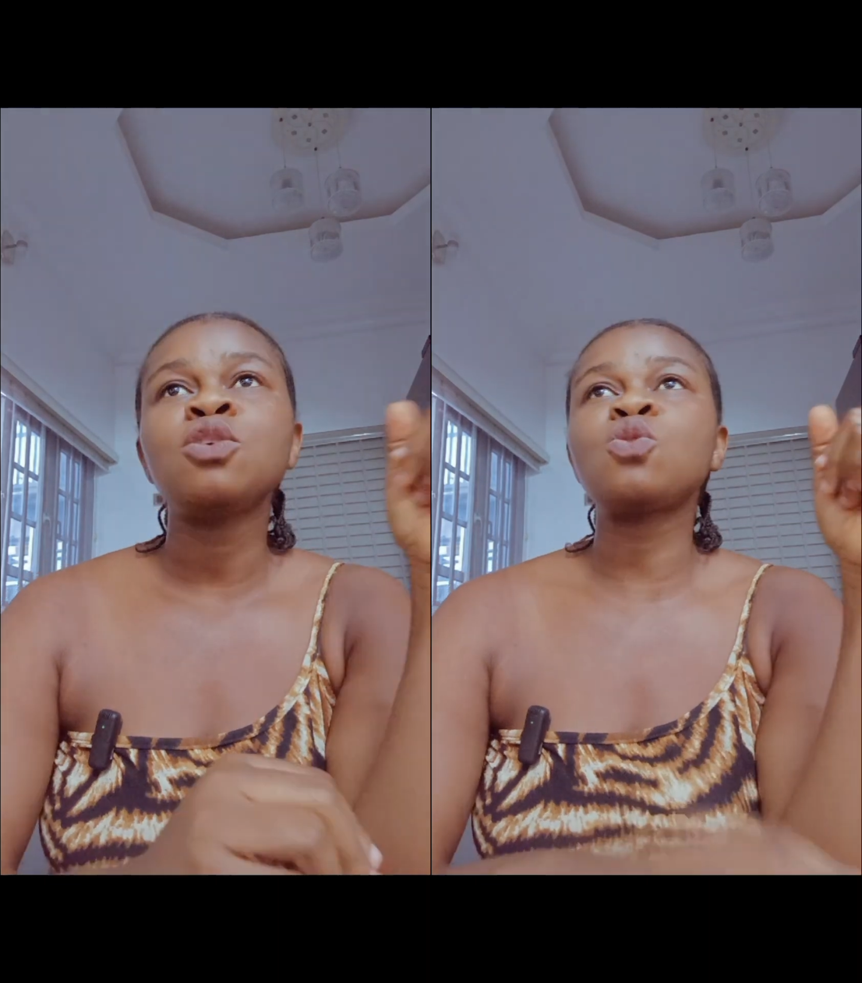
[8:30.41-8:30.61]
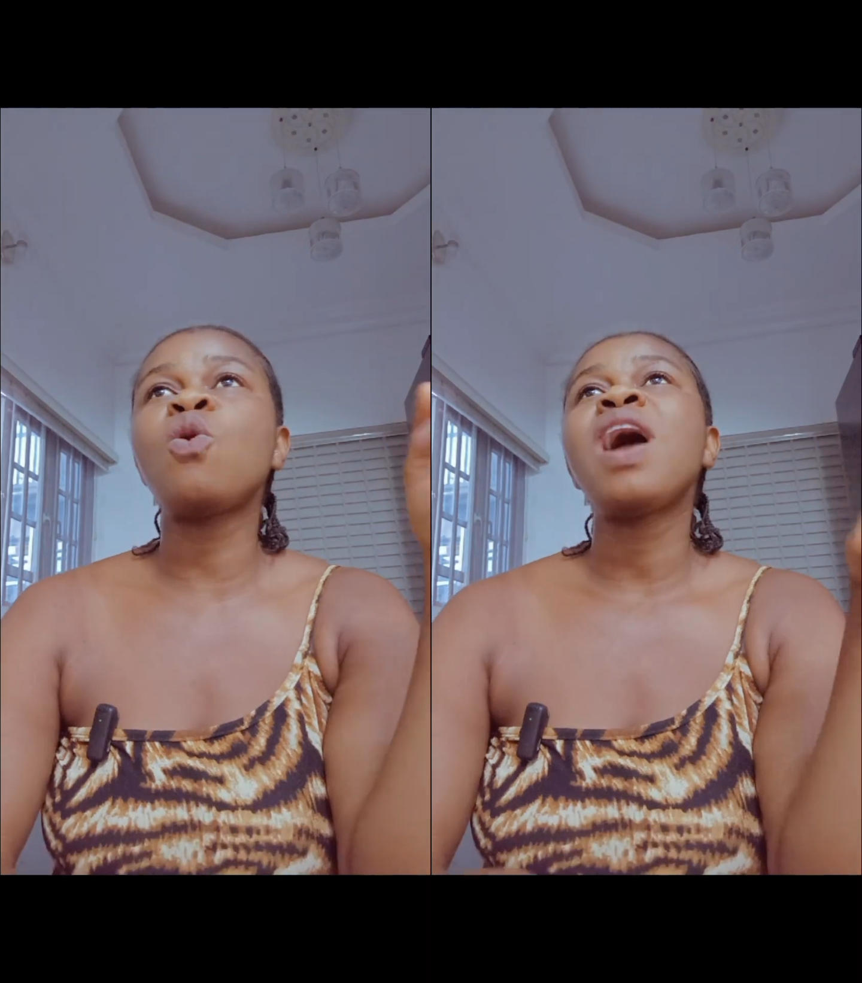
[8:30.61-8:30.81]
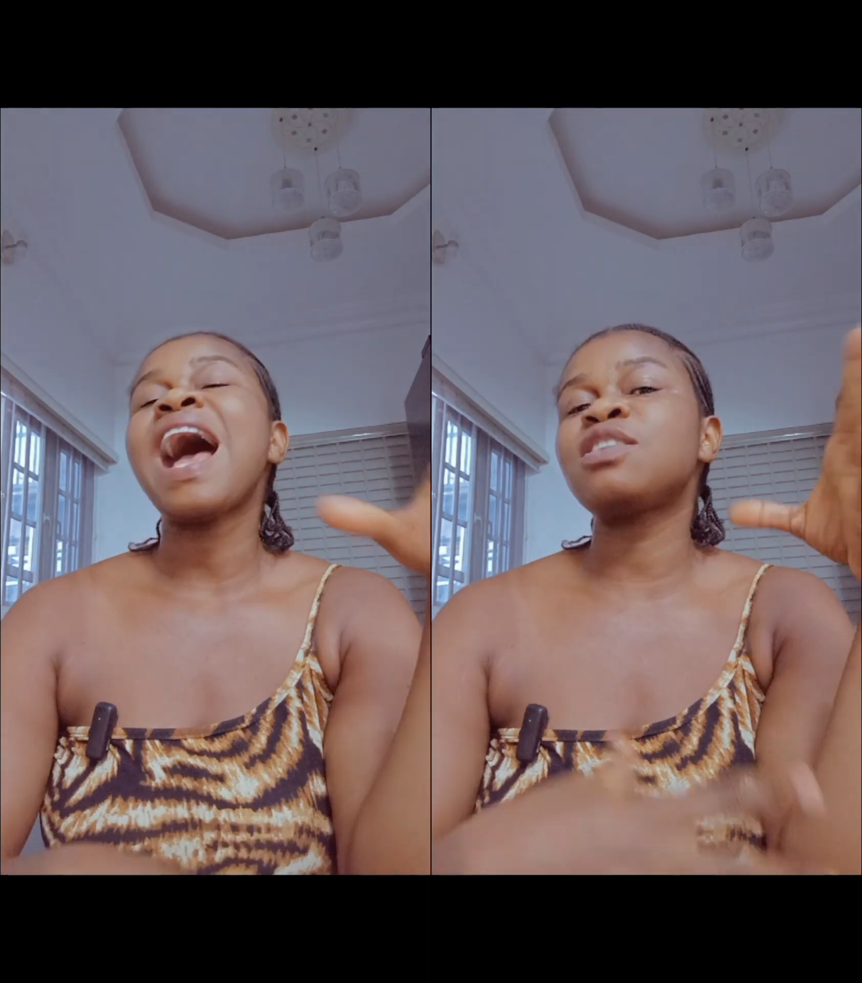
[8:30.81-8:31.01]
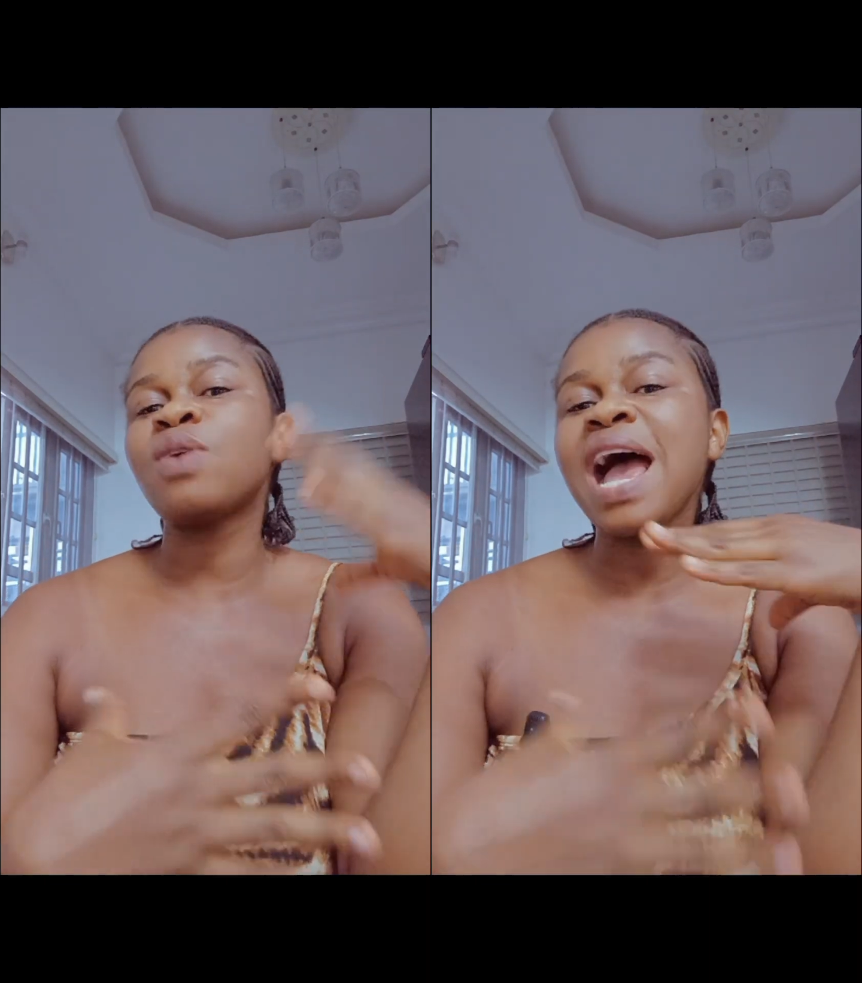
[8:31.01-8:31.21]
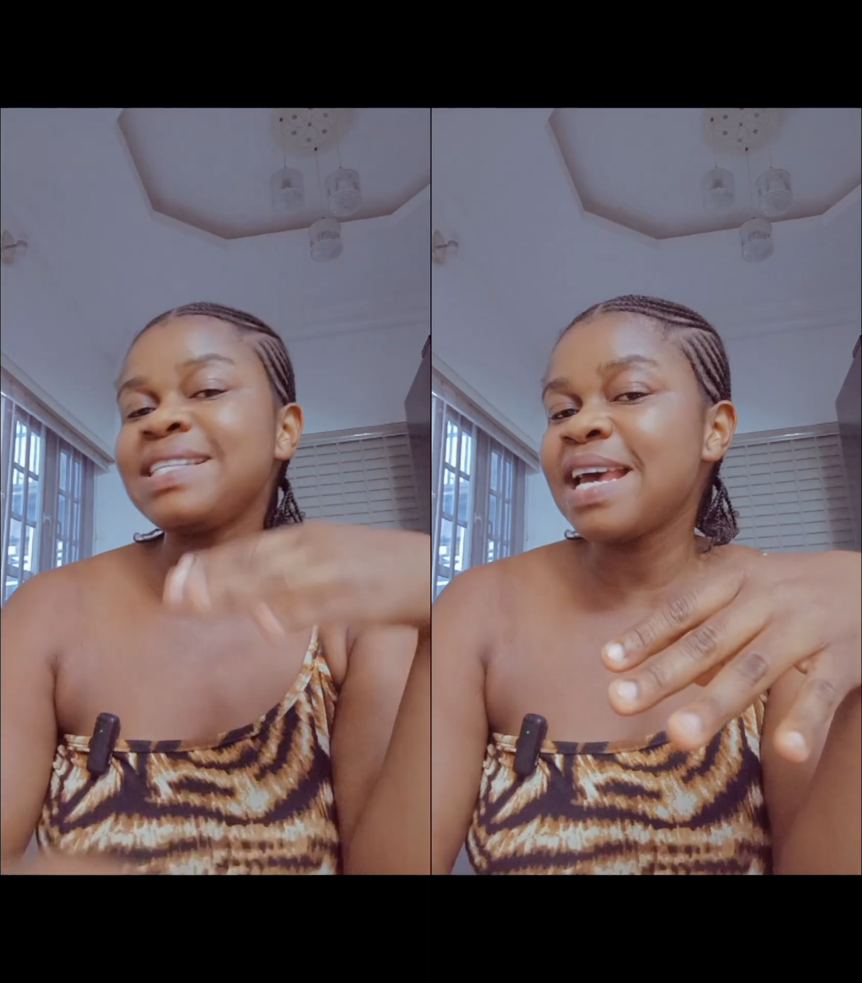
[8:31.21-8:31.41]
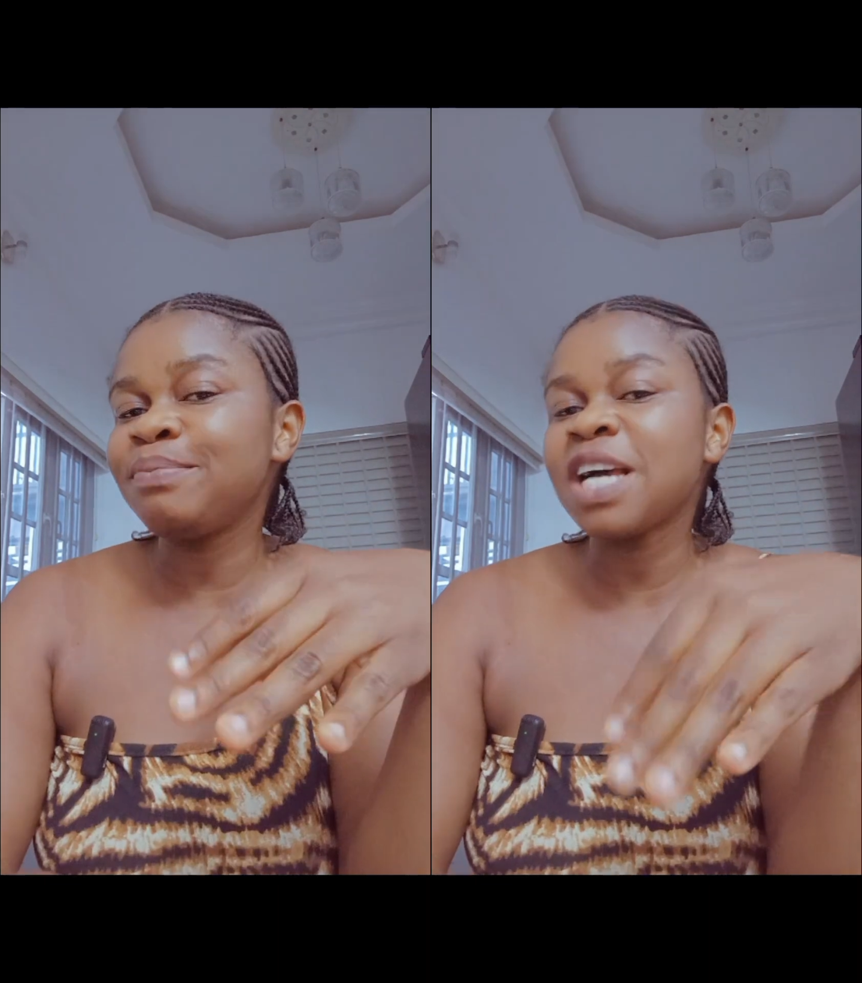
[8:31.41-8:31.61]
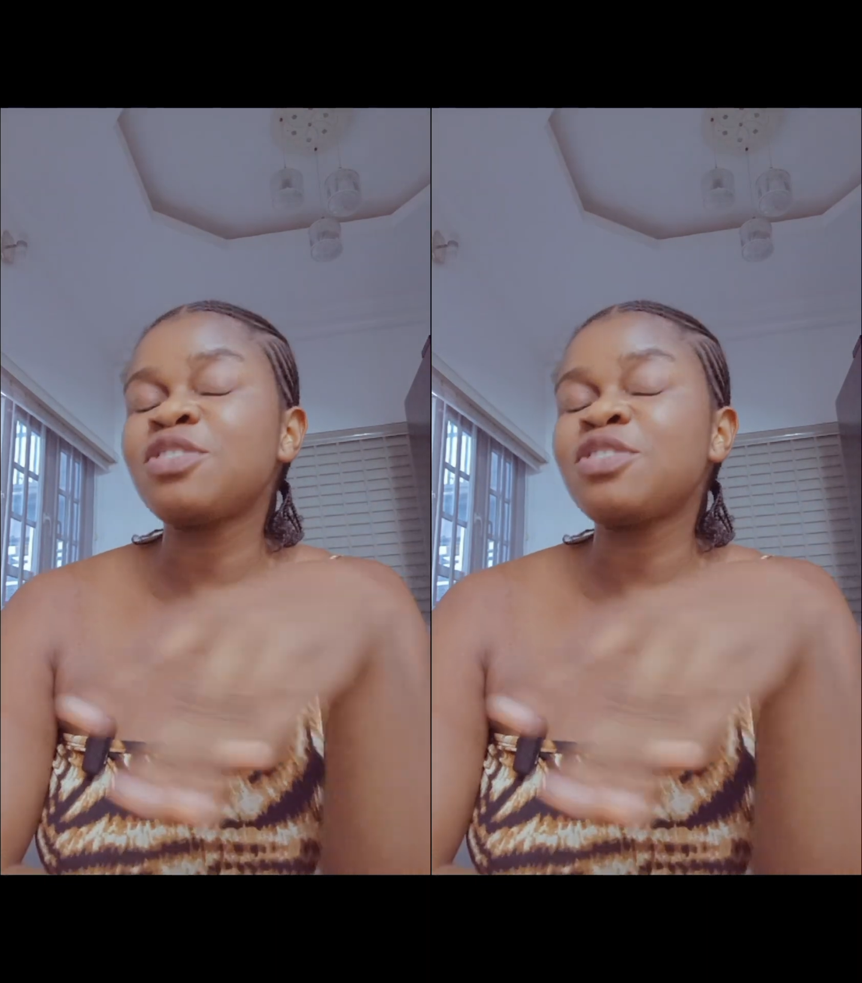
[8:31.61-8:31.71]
So as your item,